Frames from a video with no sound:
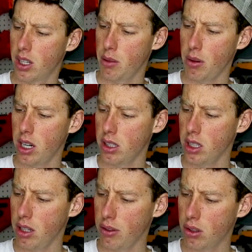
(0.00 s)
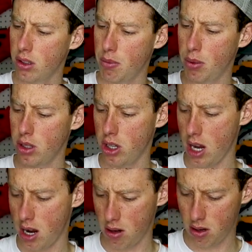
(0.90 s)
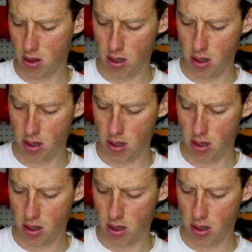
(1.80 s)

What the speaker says: Surprisingly difficult to push down.